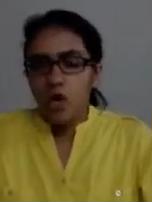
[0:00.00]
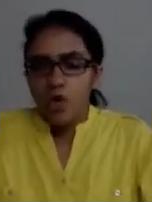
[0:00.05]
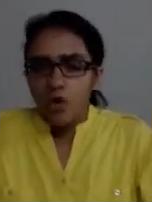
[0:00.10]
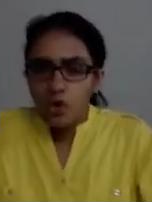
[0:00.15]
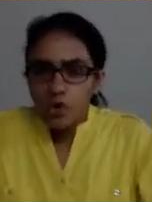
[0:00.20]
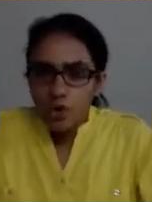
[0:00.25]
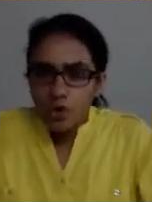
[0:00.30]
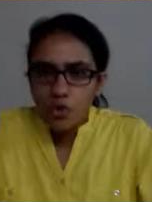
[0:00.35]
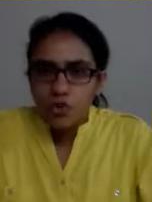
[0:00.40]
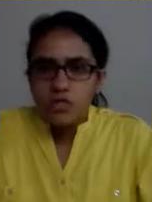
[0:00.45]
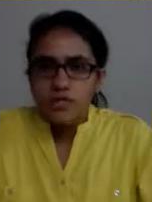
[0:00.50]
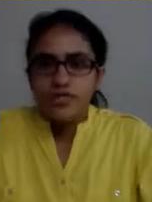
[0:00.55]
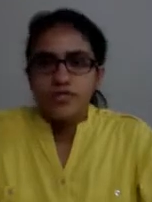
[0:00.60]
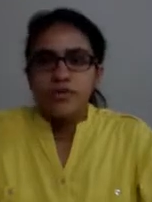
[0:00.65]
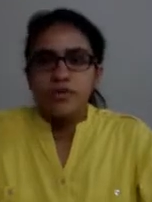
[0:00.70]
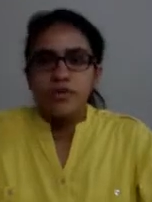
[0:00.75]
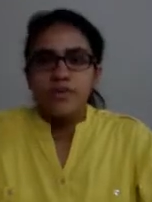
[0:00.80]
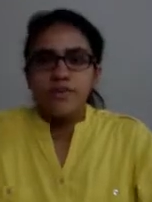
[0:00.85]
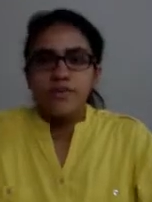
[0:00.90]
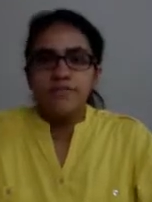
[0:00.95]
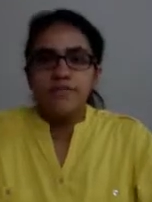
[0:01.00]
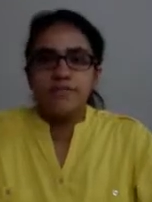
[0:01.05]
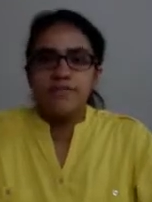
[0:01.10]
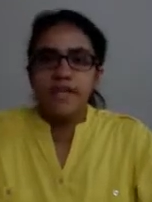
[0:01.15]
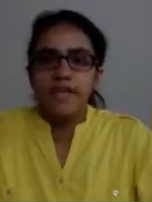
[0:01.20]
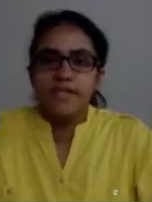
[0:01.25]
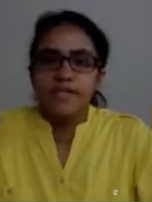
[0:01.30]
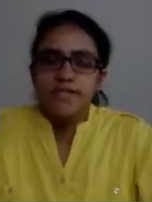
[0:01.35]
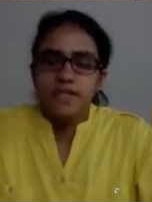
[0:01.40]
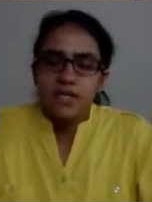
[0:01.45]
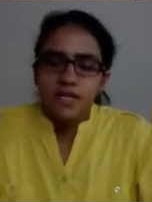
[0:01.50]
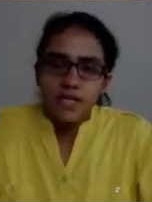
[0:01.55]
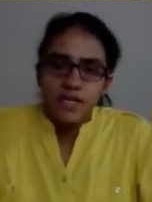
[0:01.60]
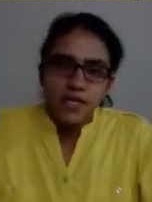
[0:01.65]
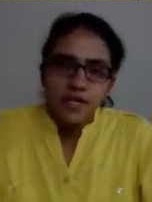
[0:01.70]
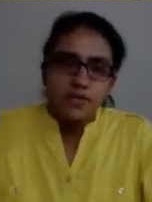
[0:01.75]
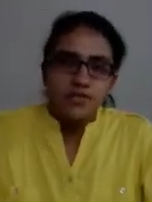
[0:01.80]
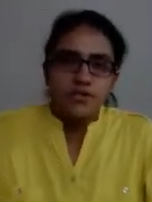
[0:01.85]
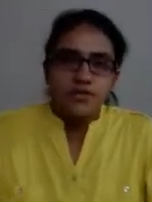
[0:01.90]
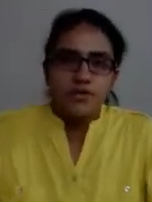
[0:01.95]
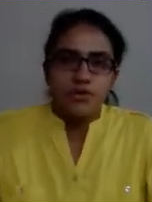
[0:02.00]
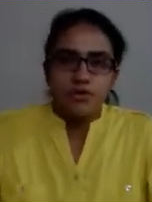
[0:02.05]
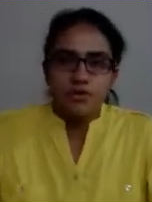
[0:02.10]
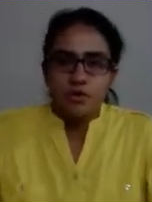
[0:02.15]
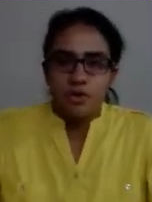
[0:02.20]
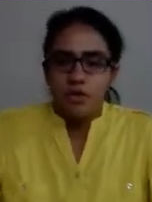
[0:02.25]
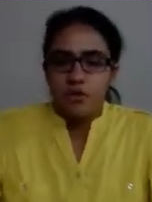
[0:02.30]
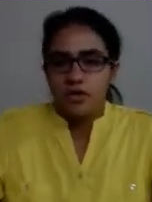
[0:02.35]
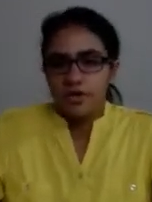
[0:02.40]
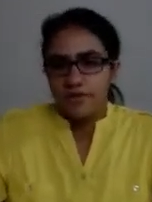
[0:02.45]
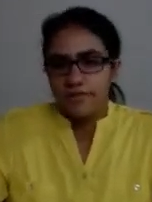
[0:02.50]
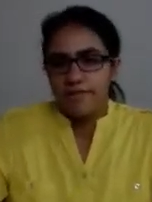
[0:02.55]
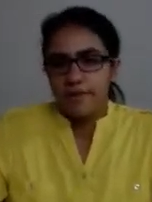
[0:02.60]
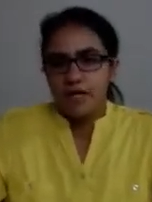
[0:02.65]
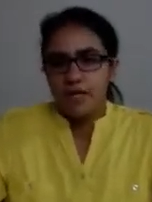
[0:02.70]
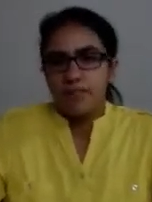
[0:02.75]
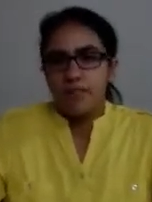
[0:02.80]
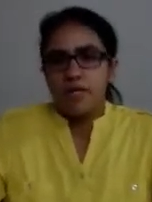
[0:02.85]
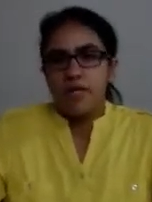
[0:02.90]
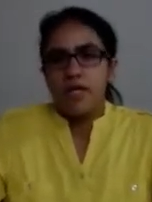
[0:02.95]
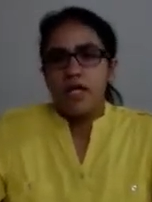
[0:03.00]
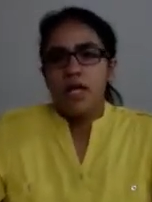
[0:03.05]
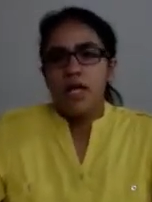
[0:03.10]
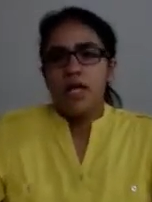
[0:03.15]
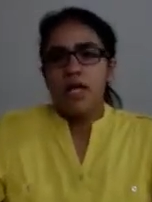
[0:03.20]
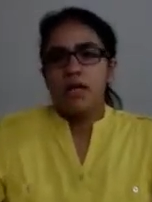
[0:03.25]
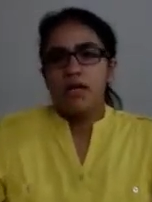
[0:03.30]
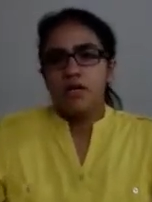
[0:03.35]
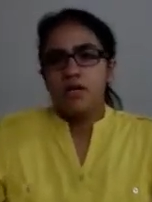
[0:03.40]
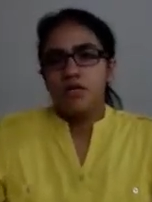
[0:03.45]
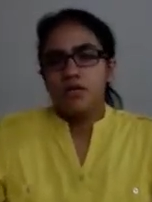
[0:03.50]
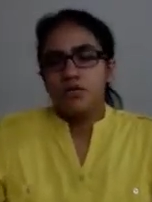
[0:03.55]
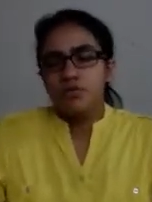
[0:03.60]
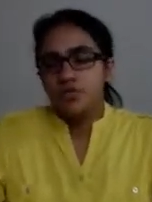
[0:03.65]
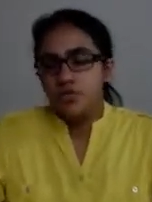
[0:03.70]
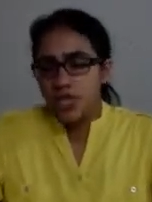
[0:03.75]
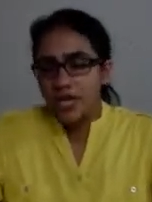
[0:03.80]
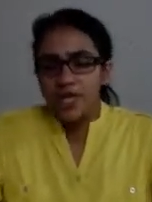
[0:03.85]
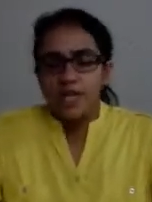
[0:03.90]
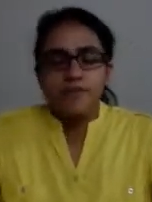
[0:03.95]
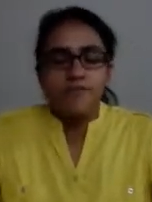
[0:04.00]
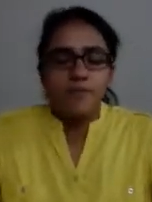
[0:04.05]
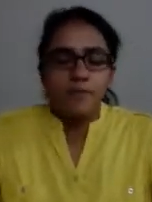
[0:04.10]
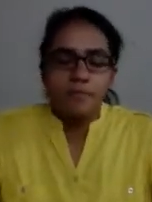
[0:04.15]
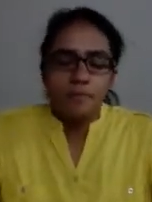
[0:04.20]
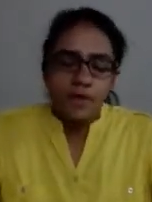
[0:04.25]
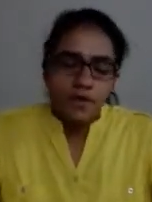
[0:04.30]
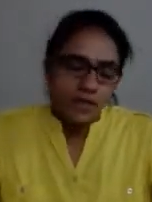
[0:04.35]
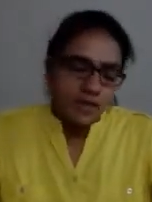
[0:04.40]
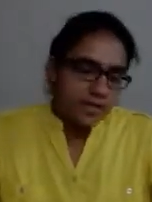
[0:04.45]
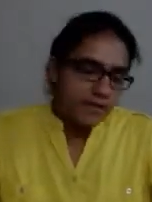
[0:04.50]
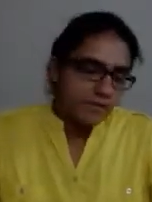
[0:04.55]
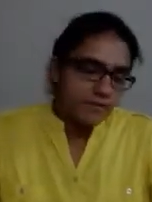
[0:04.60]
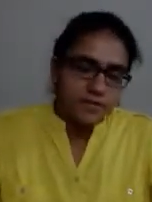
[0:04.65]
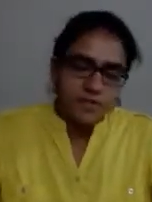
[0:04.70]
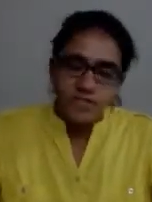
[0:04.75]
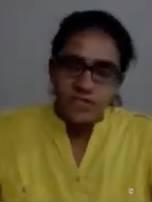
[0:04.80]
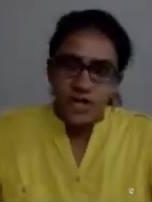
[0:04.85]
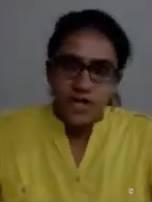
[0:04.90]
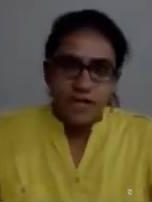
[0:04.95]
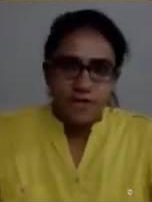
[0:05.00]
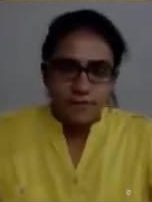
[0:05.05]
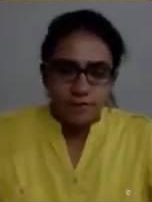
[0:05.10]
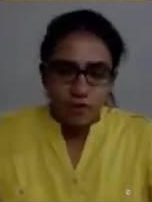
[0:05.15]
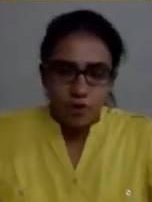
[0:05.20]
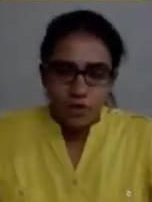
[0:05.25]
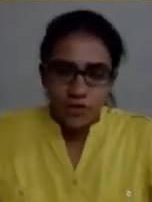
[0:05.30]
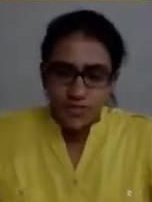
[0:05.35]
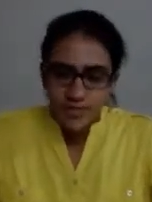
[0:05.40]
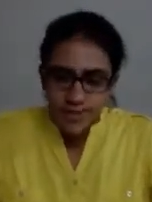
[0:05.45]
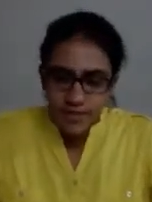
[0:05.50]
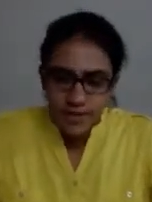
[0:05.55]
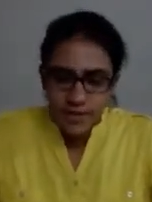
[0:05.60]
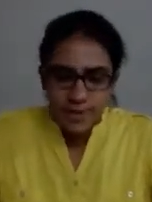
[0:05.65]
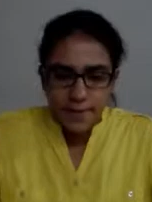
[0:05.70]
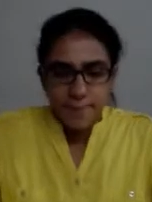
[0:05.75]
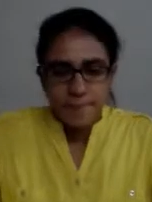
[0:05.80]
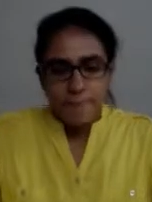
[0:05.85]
or also if there is a nurse or a doctor available to check if a child falls sick.